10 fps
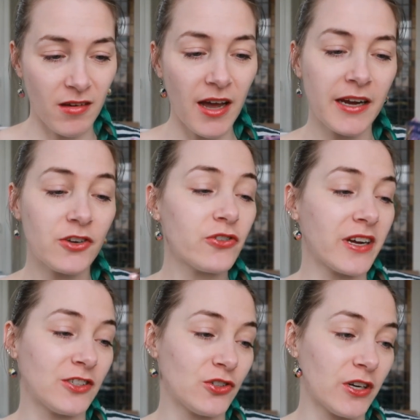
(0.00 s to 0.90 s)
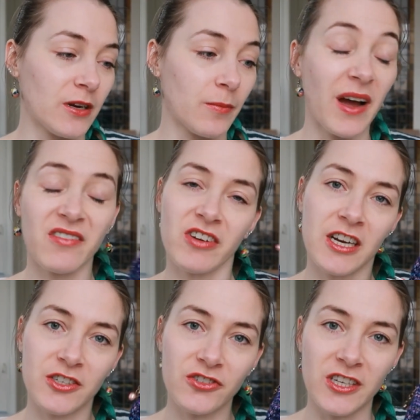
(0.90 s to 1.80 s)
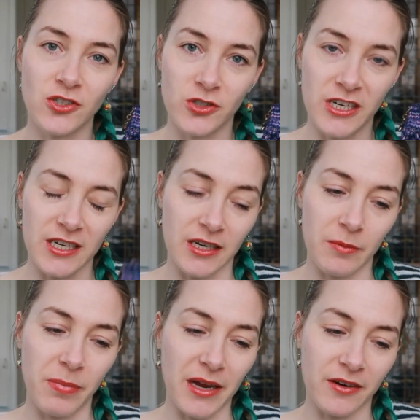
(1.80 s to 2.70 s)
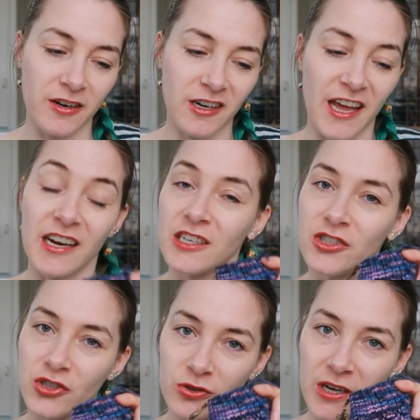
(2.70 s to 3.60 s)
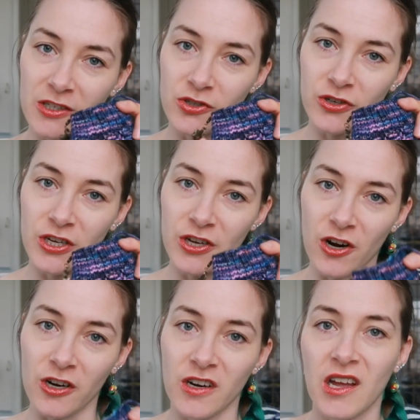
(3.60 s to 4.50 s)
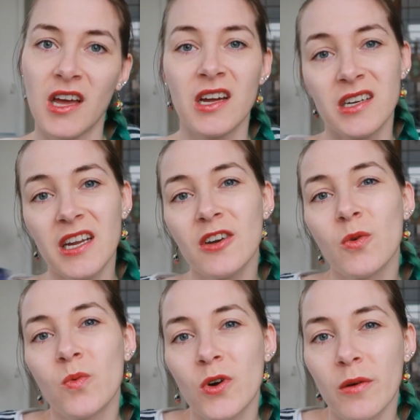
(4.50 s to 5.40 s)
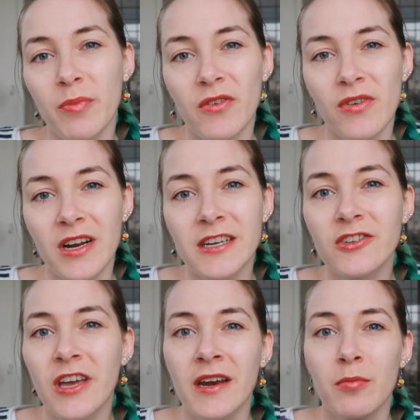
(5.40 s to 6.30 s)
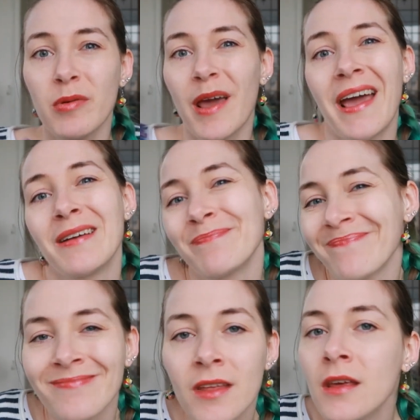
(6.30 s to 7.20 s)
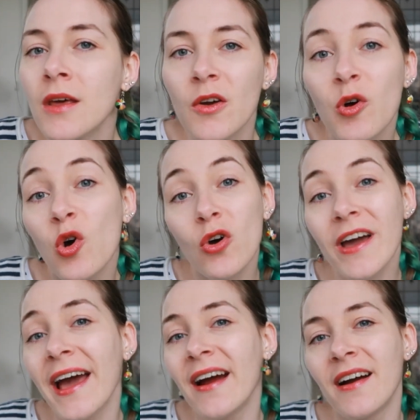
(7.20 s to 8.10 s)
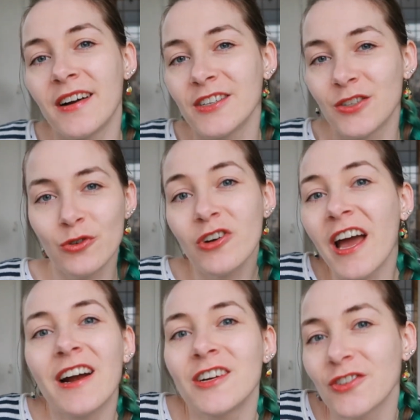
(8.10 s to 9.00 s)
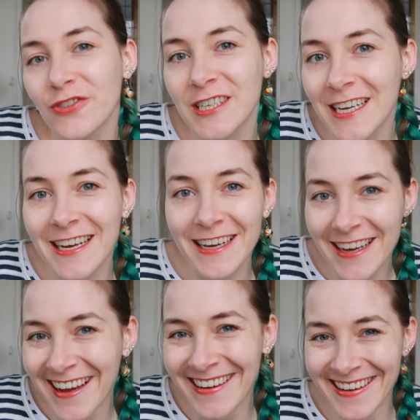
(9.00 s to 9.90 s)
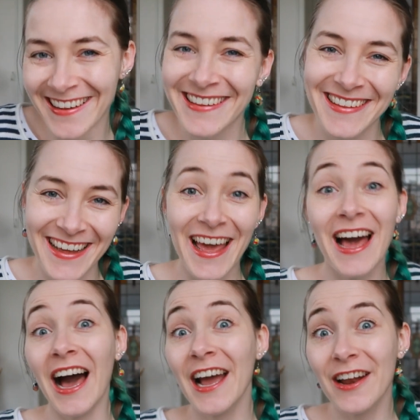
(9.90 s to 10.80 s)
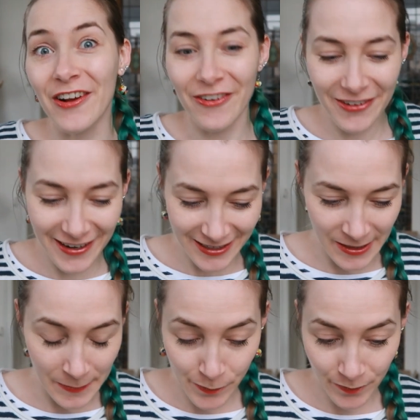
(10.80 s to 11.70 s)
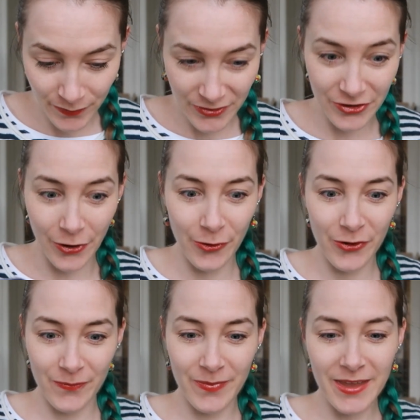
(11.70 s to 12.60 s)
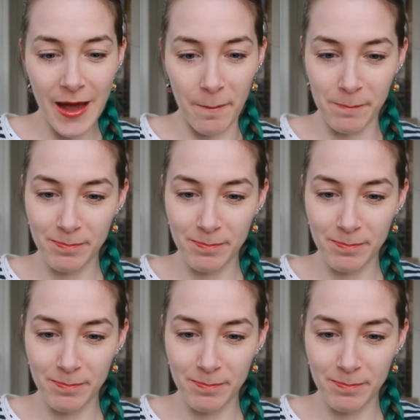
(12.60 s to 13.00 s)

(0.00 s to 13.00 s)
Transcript: I do enjoy them. I really do enjoy knitting the pattern, and I do enjoy the yarn. They don't work perfectly together, but who cares? Who cares really? I don't. So yeah.